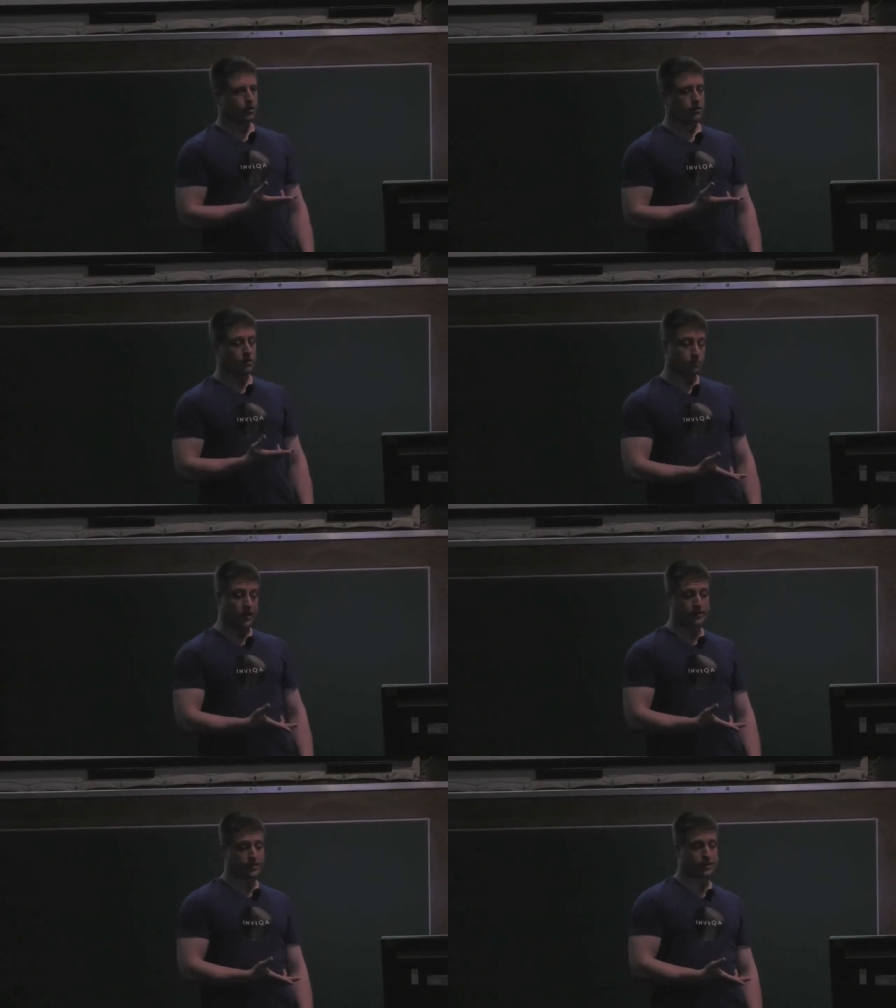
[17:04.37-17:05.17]
that there's
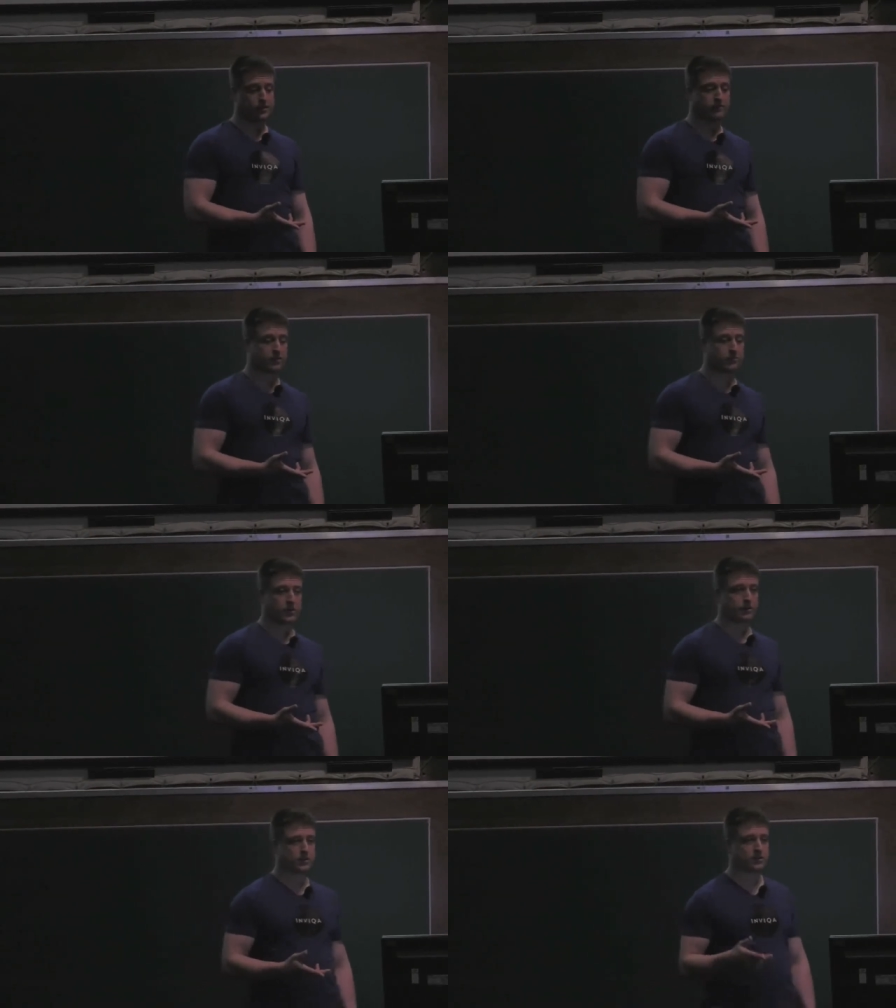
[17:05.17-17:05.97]
metadata for
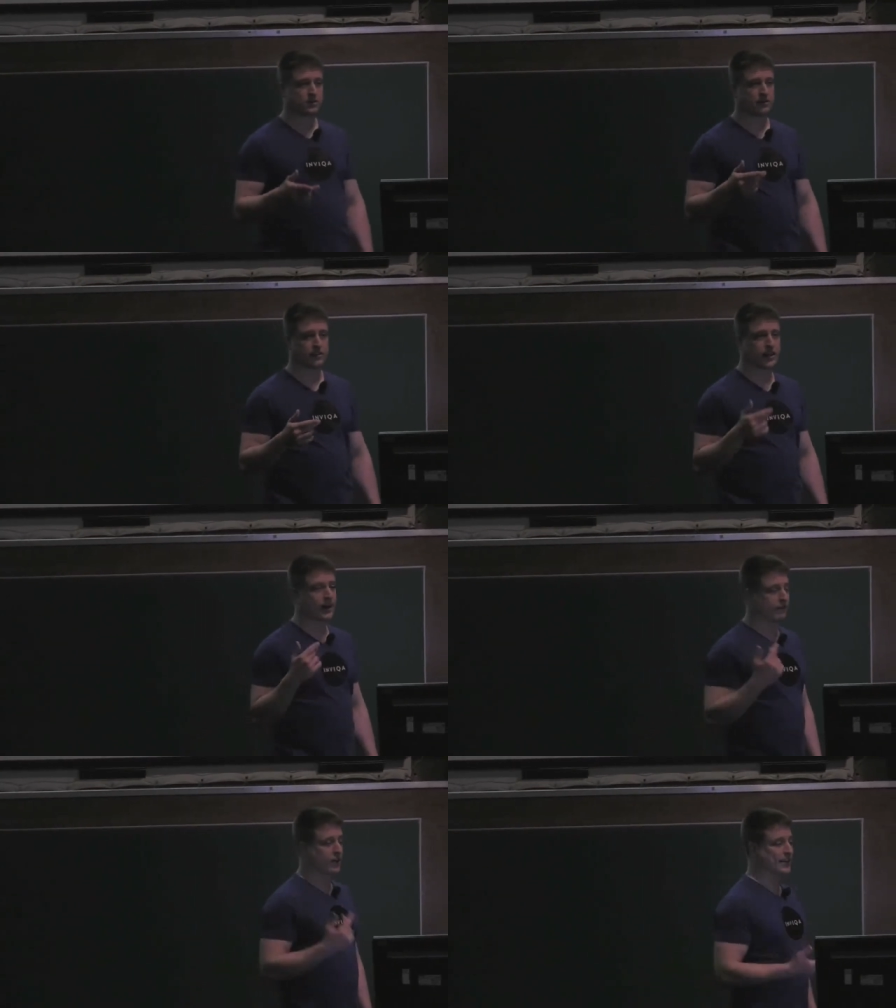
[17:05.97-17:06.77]
commits and that they
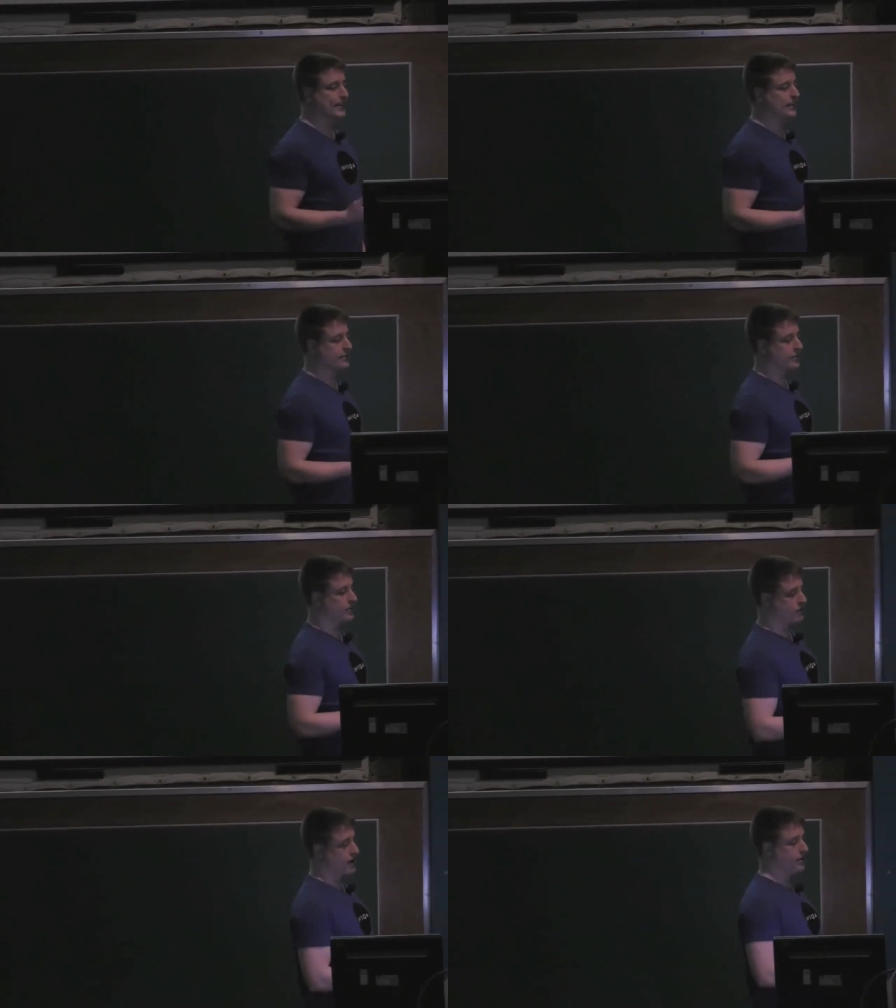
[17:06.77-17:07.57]
have IDs,
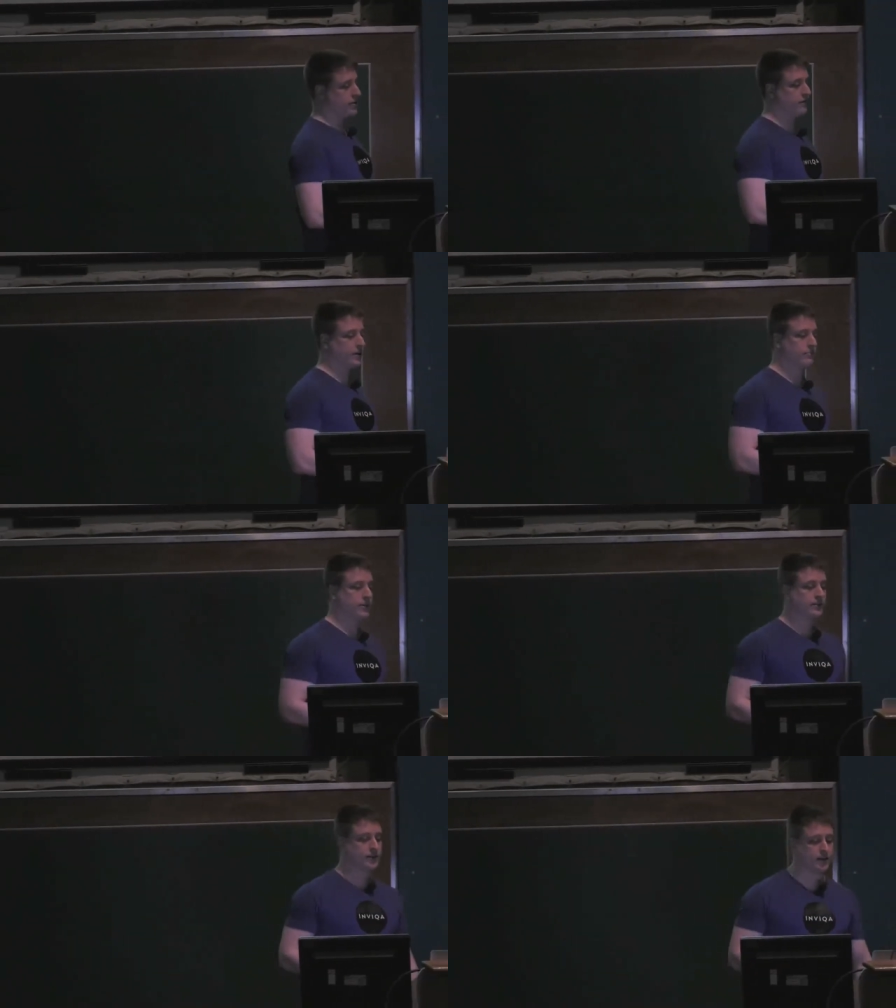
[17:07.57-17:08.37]
which are a hash of that
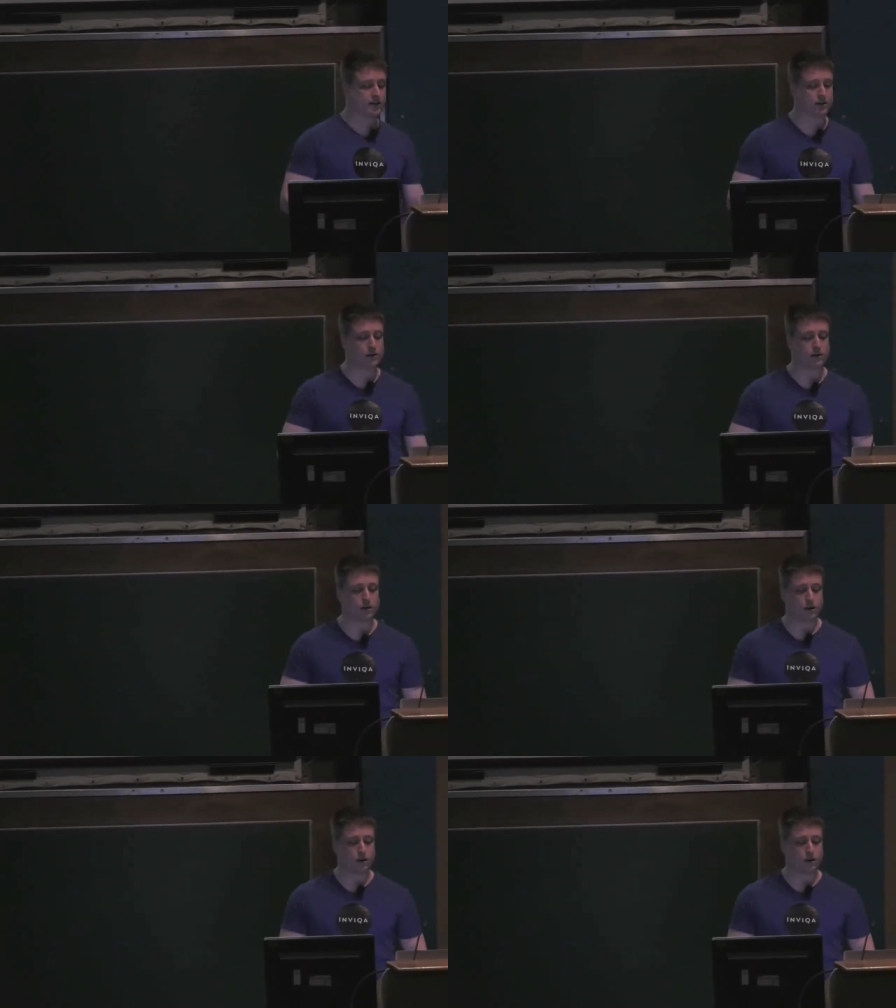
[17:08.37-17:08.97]
metadata.